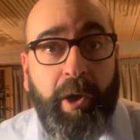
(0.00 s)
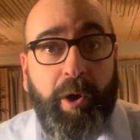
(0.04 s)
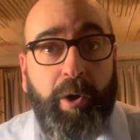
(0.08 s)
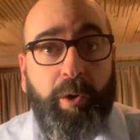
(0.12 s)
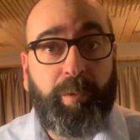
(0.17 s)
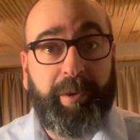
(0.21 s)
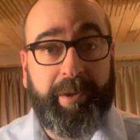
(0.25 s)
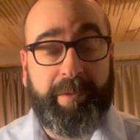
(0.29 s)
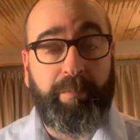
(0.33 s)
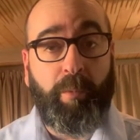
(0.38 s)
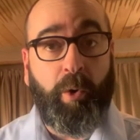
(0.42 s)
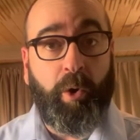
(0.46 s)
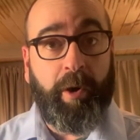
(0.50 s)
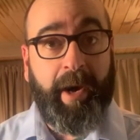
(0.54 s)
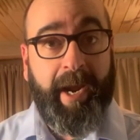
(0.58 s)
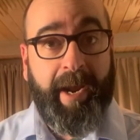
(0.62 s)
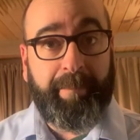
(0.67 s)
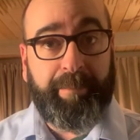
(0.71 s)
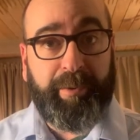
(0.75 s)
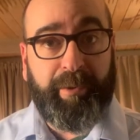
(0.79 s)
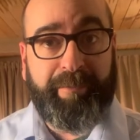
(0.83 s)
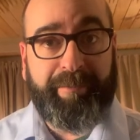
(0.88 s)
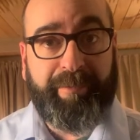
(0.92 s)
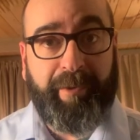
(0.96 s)
with more
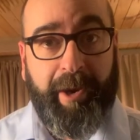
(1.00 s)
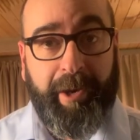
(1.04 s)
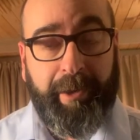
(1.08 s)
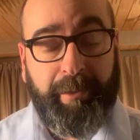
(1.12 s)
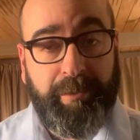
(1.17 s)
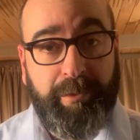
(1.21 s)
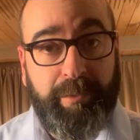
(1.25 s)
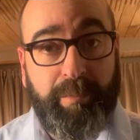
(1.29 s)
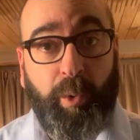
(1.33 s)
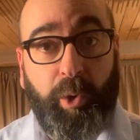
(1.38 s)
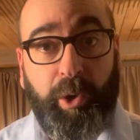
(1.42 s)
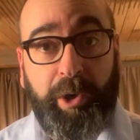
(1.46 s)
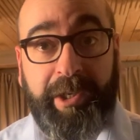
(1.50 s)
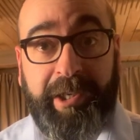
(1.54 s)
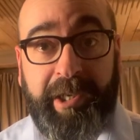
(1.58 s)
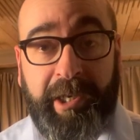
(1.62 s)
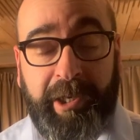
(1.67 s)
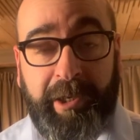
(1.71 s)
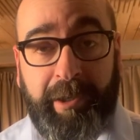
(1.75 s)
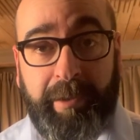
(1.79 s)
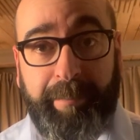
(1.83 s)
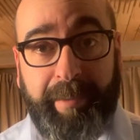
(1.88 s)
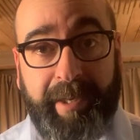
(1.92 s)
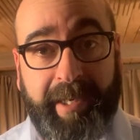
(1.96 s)
amplifiers, more
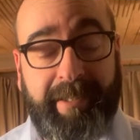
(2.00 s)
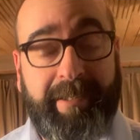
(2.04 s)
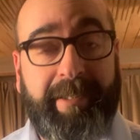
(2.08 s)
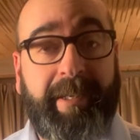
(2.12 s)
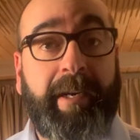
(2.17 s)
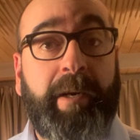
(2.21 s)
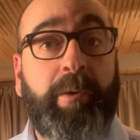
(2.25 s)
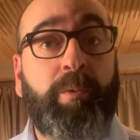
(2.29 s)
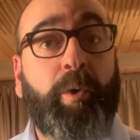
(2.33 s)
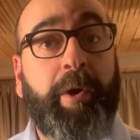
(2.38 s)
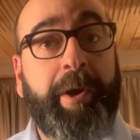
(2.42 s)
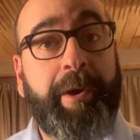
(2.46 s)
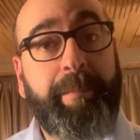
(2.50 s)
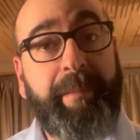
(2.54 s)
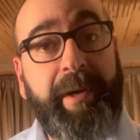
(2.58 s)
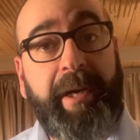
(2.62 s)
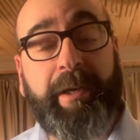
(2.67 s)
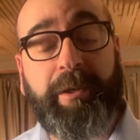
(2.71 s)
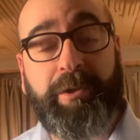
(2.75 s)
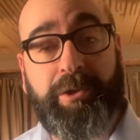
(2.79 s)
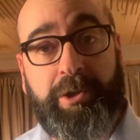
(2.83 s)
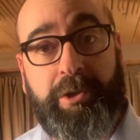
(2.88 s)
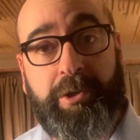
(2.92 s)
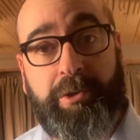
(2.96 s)
gear, because I didn't want to be
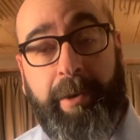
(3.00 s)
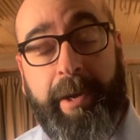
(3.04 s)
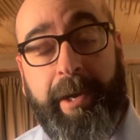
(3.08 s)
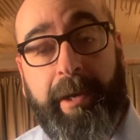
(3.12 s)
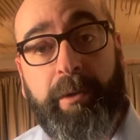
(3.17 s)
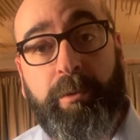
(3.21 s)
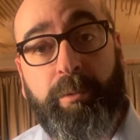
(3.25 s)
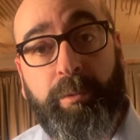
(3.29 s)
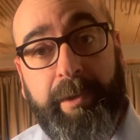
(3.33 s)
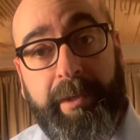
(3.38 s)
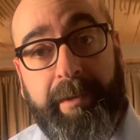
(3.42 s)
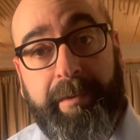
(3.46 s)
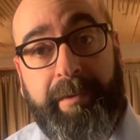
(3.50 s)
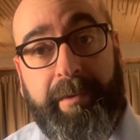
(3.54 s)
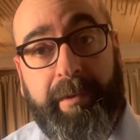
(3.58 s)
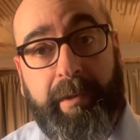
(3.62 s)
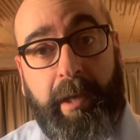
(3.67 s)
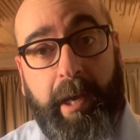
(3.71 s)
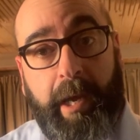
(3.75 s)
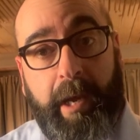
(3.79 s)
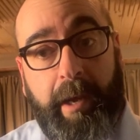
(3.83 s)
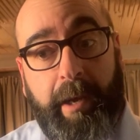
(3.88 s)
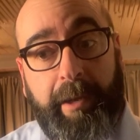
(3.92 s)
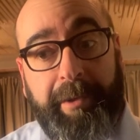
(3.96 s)
constrained with
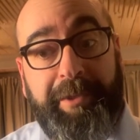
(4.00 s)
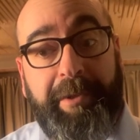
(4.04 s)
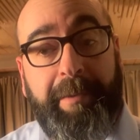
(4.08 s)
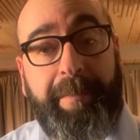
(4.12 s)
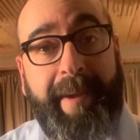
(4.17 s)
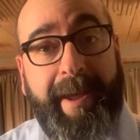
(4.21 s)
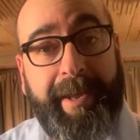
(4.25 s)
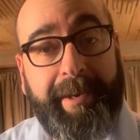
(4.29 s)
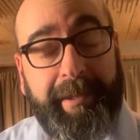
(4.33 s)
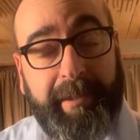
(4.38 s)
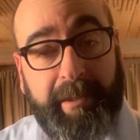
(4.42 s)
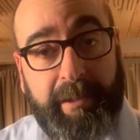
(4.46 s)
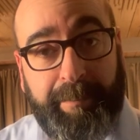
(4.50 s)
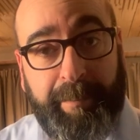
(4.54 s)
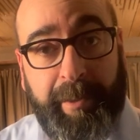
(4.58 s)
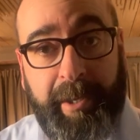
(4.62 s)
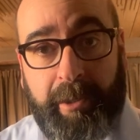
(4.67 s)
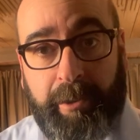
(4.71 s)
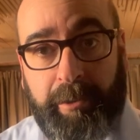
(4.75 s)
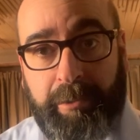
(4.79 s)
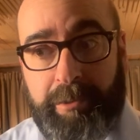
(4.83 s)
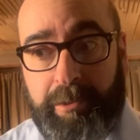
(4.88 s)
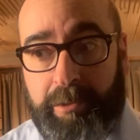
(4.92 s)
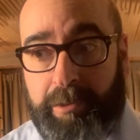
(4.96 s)
uh, demanding speakers.